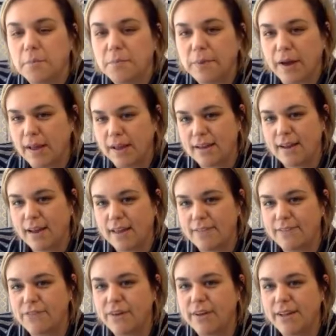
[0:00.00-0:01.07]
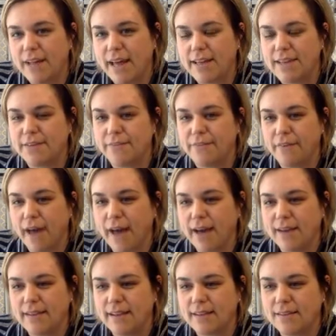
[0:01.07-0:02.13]
But I feel like the
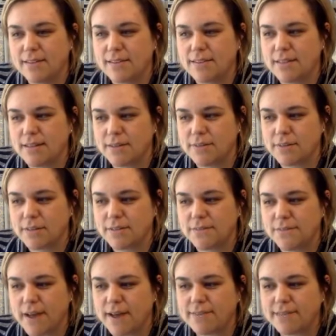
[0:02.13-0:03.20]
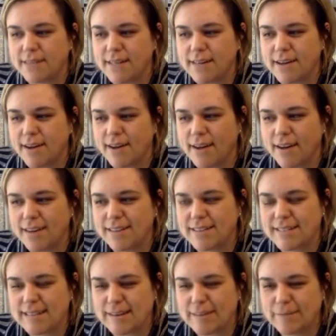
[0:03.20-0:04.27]
fact that the city was founded on
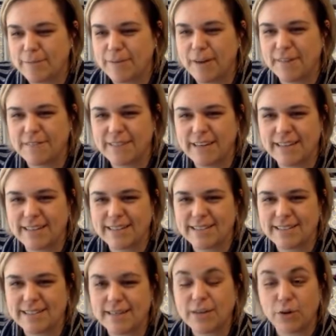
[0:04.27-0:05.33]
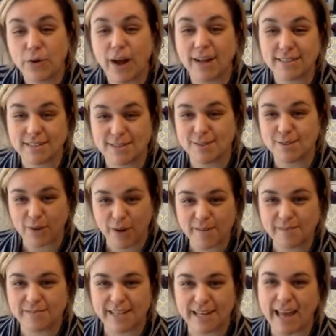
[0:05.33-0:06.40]
some ruffians who had to
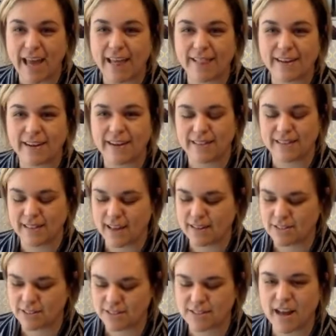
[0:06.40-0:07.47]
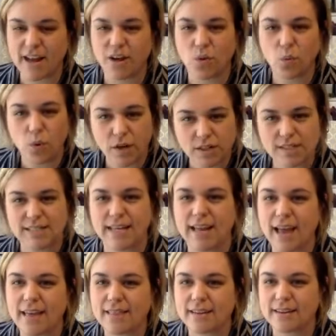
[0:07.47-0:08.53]
scrape together and like just kind of work
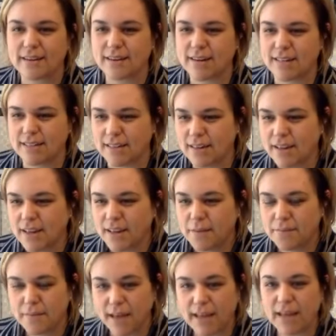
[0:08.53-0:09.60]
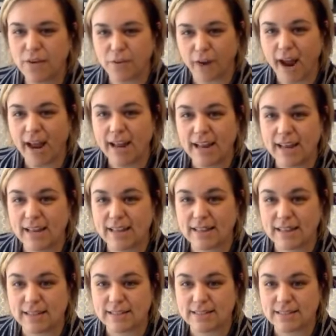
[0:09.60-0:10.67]
together and make it right
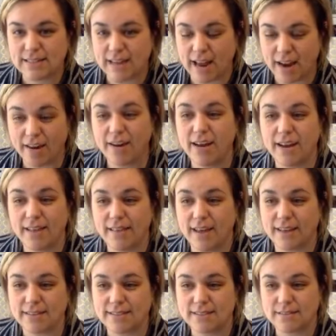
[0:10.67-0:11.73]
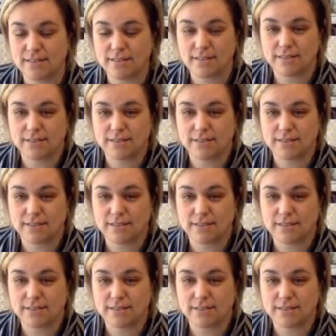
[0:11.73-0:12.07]
in this area that's